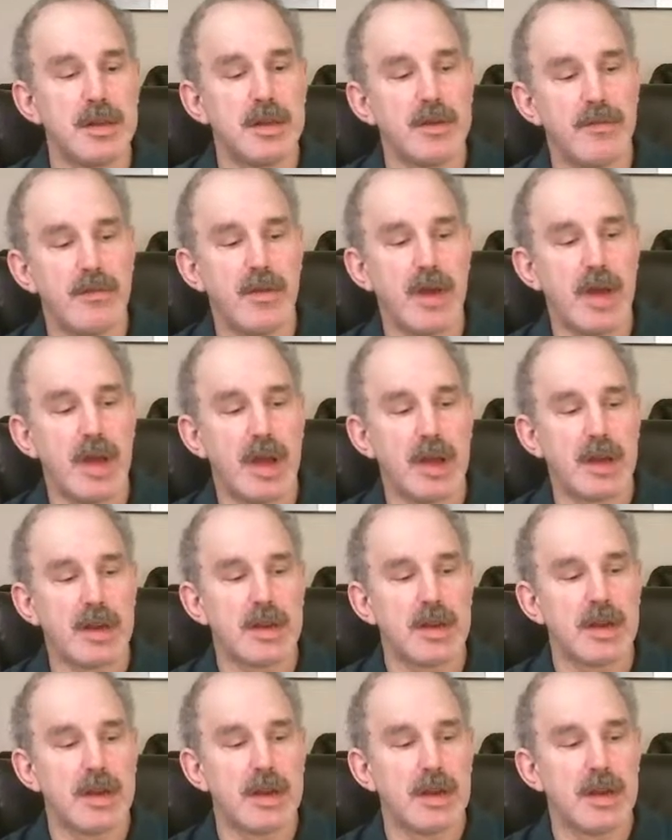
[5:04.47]
of the
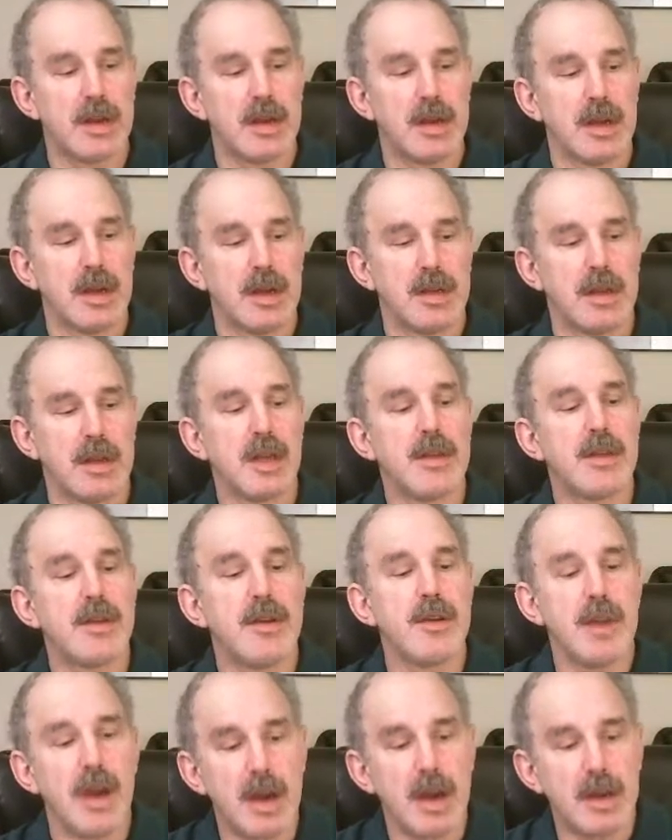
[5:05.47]
fact that
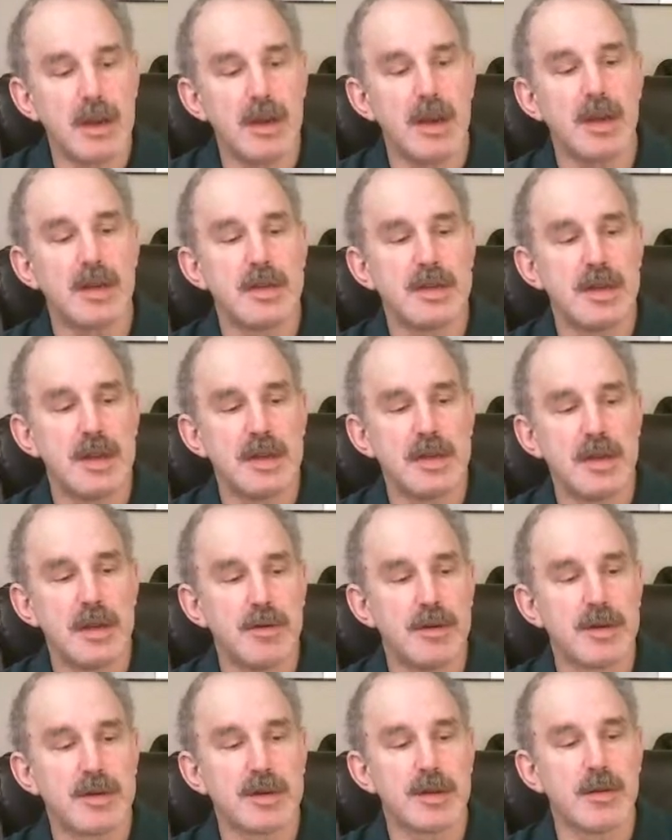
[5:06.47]
they're not nuts. They see
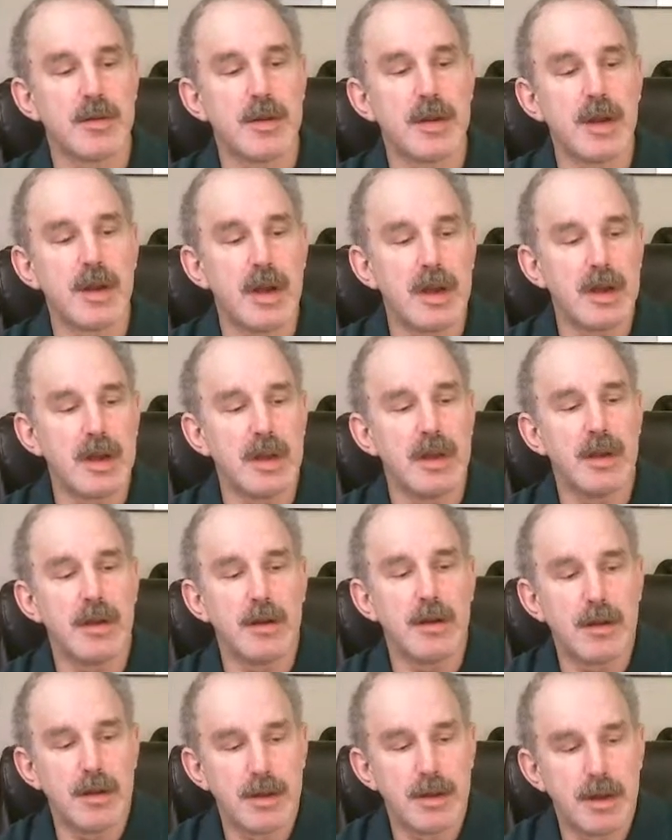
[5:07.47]
what's going on
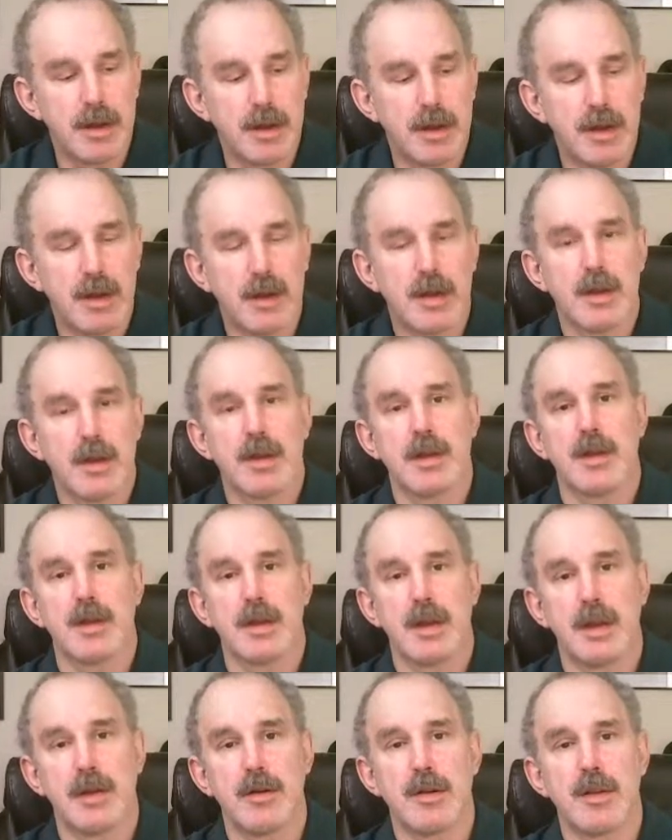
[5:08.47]
here
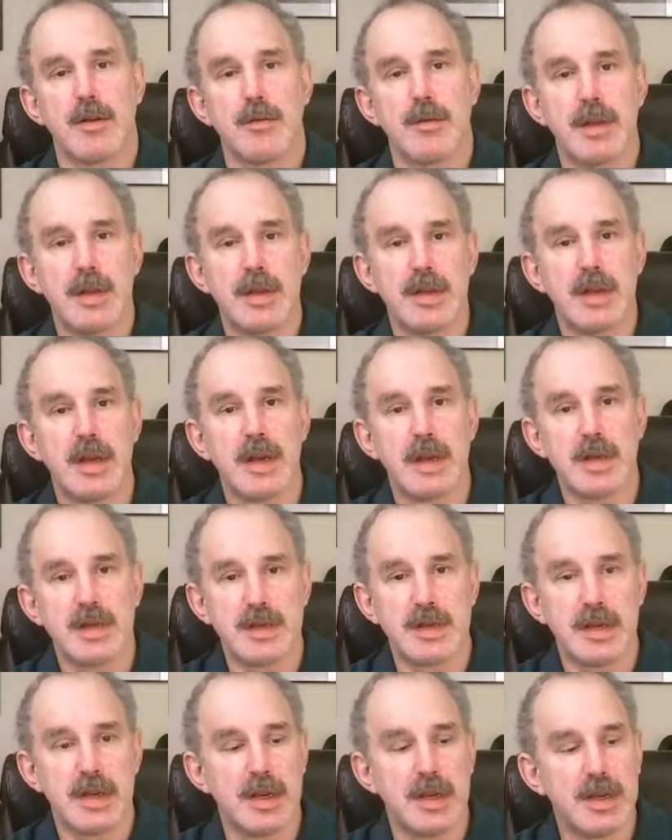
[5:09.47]
at the
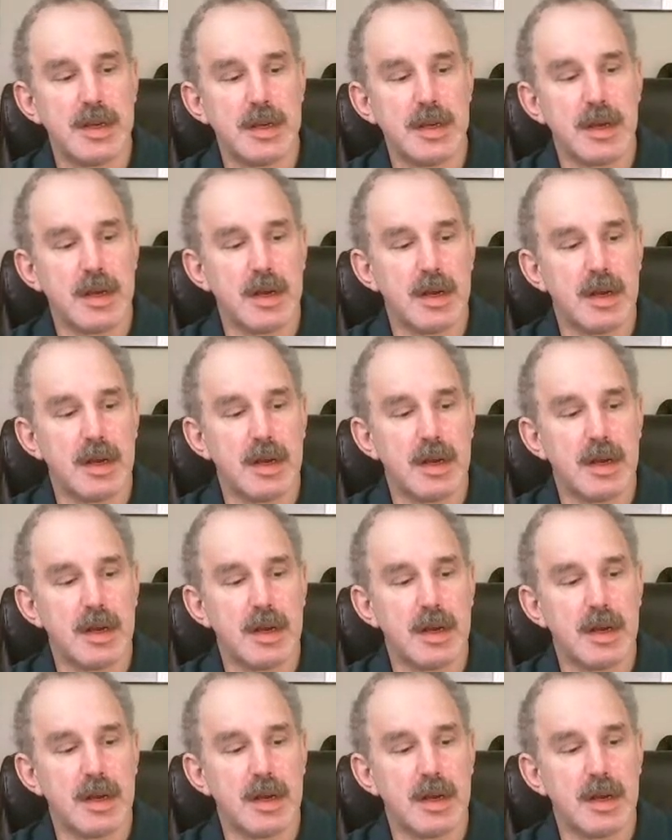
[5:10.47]
PTSD